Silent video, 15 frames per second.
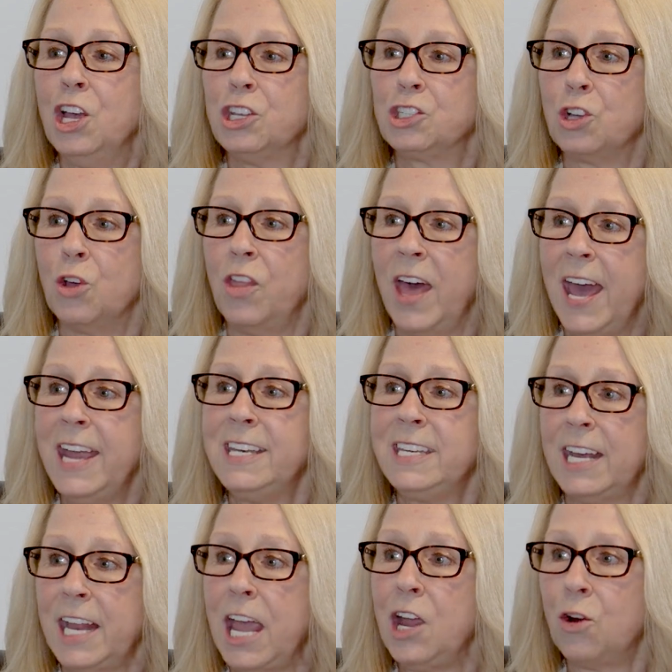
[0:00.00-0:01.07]
So they
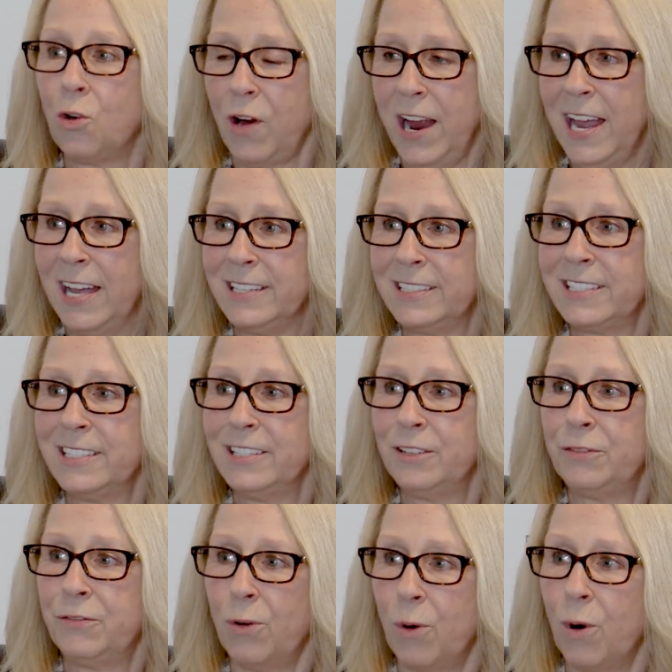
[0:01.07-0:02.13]
did a grant
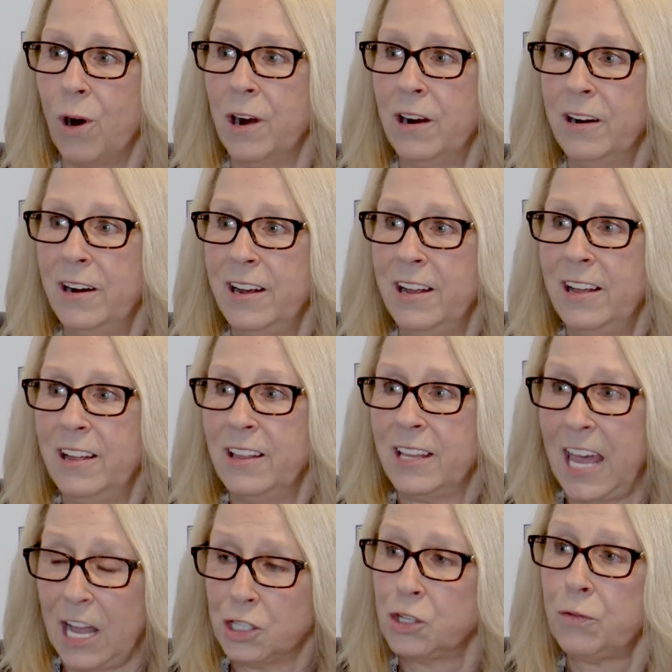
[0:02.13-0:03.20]
for
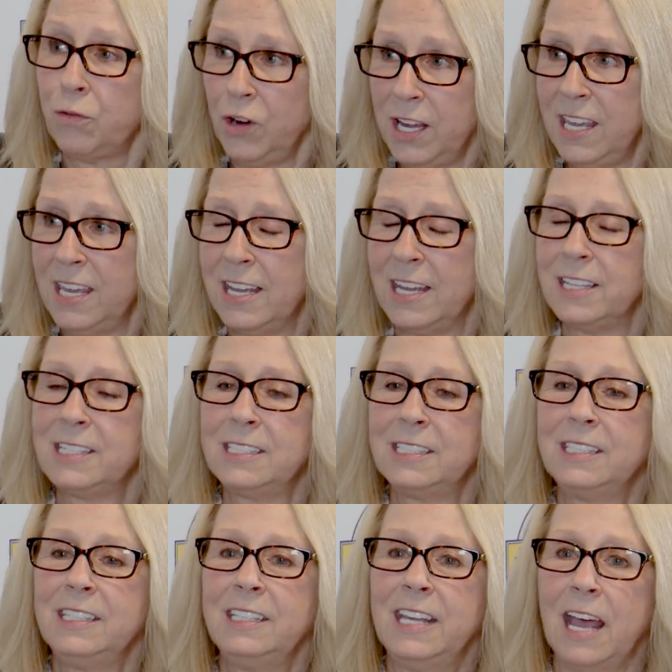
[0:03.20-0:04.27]
cancer-free kids,
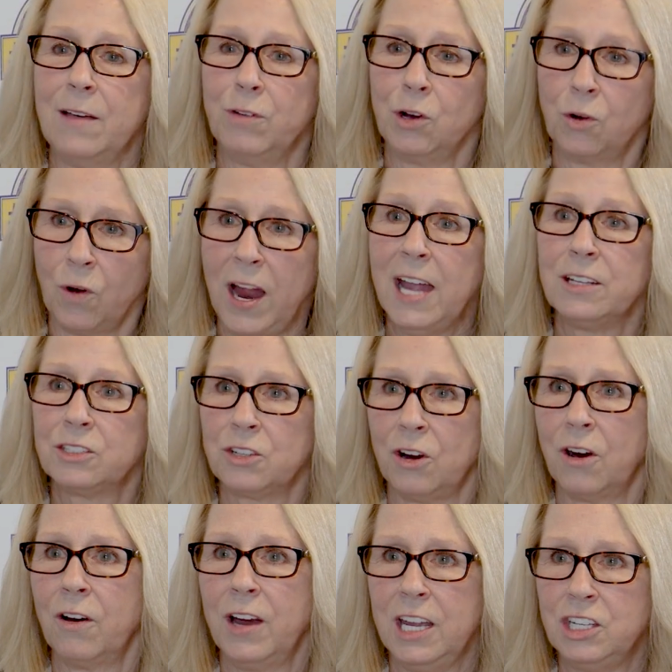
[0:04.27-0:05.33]
gave a grant to
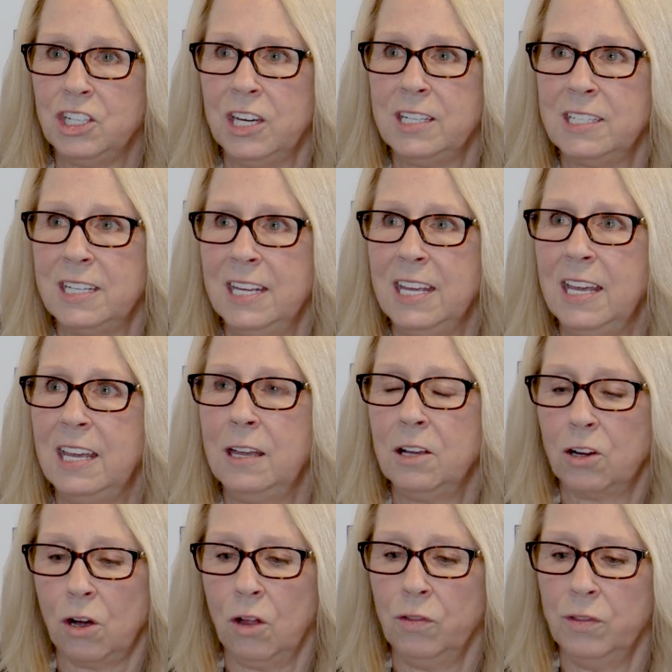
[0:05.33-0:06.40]

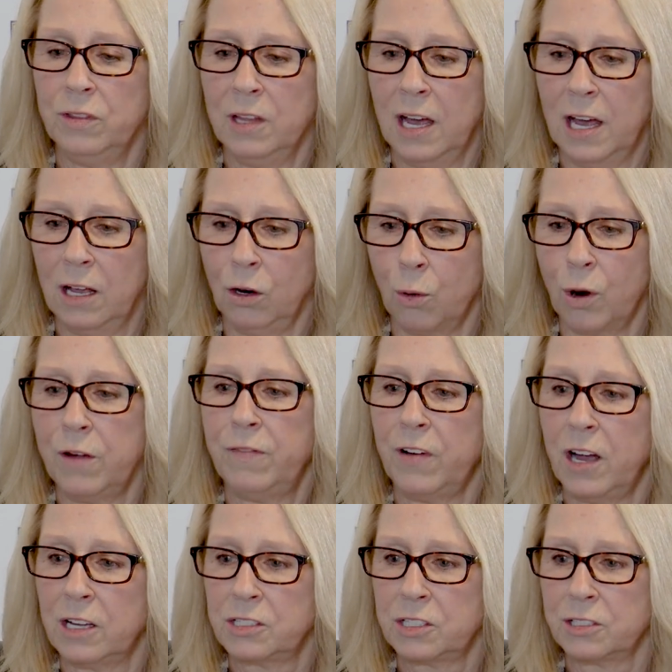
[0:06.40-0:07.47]
RAGT called Lori
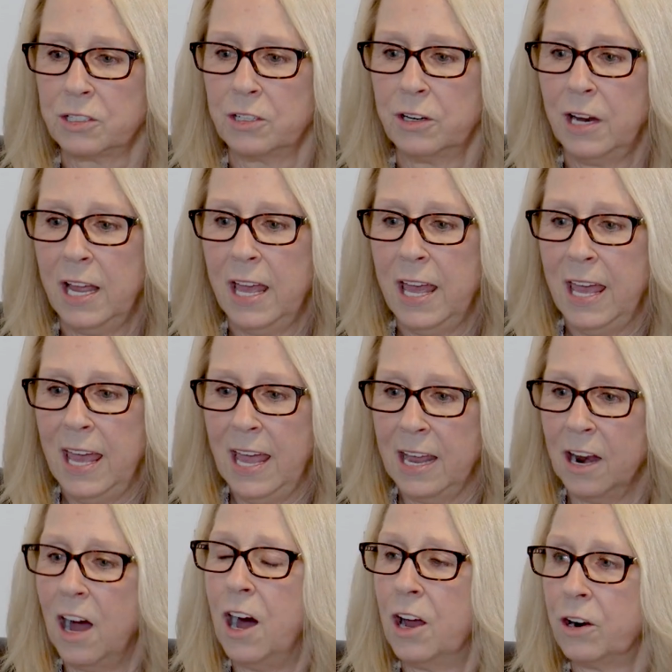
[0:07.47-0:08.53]
Foster
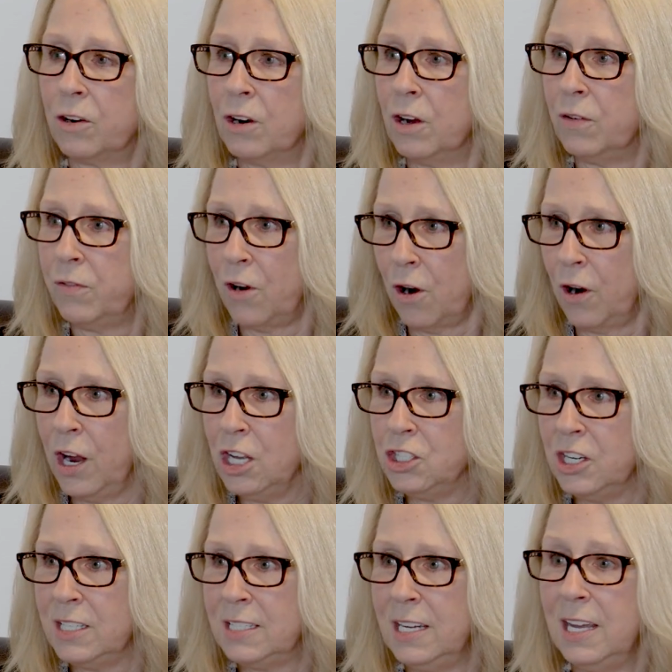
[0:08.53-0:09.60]
in honor of
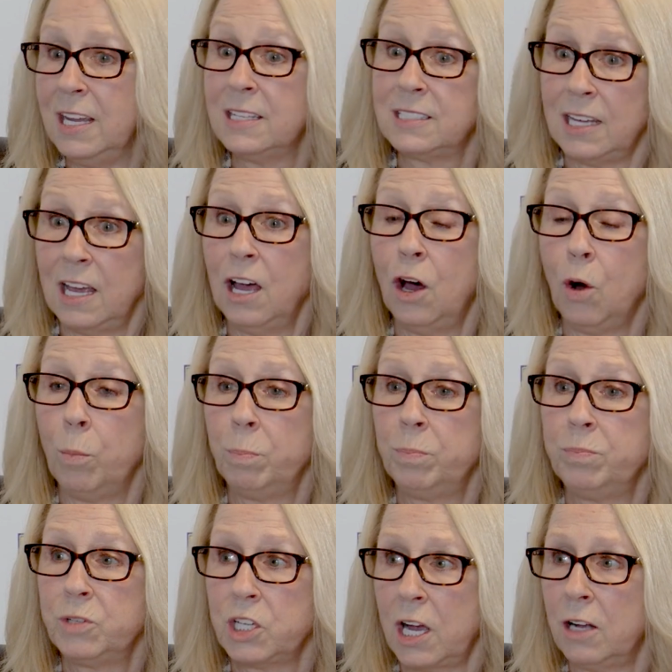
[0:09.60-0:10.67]
RAGT to help
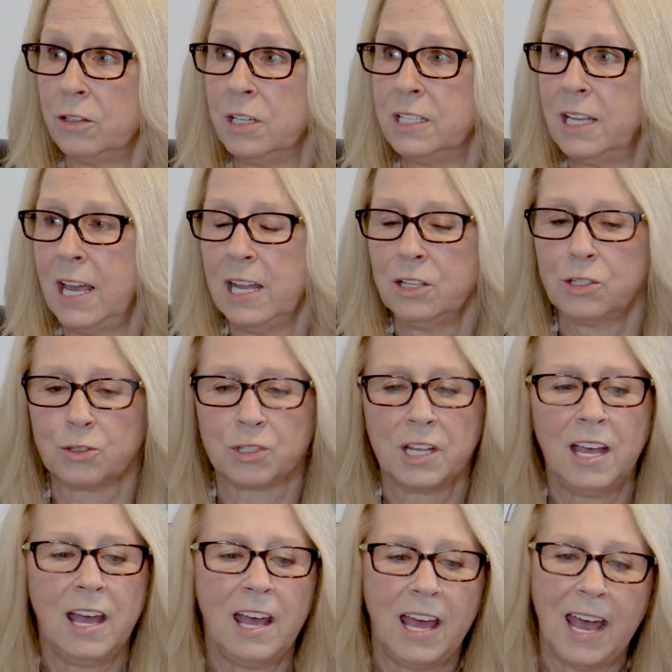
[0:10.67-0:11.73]
childhood cancers.
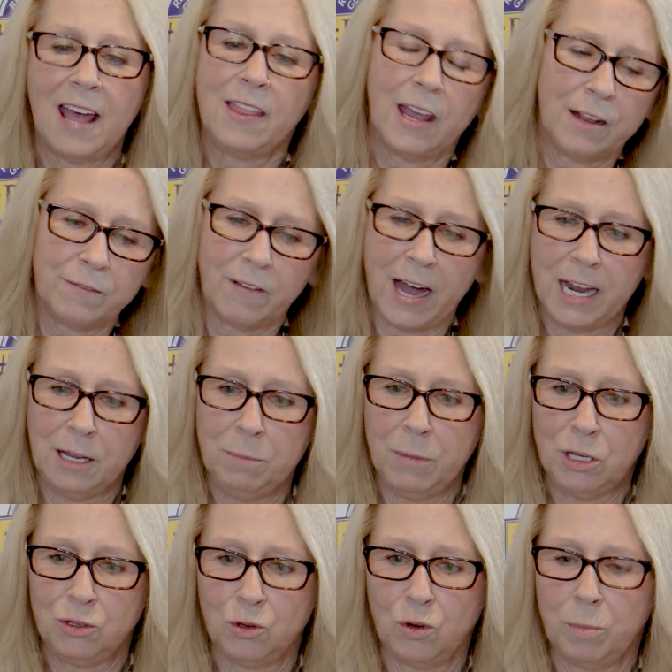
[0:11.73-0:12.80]
And they invited
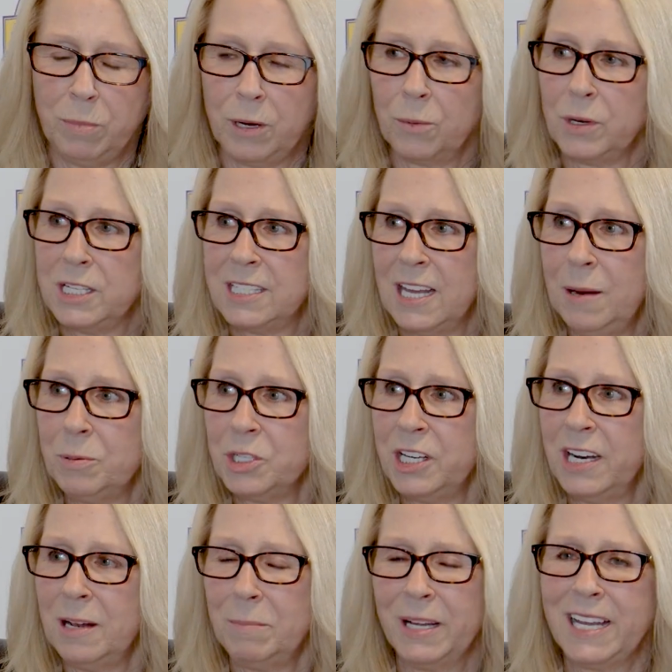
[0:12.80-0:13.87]
me to a big reception.
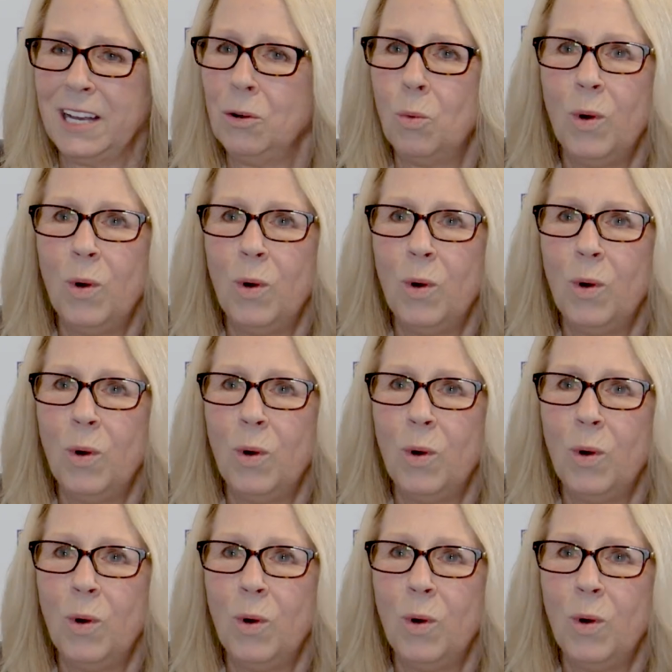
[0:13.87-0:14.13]
And I'm like,